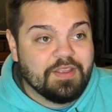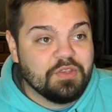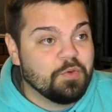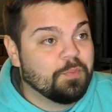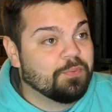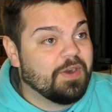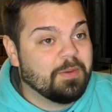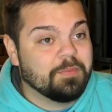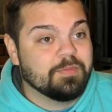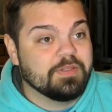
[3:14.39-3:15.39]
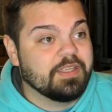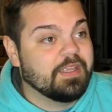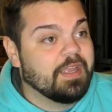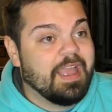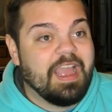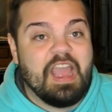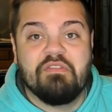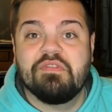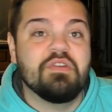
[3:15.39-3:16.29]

you probably have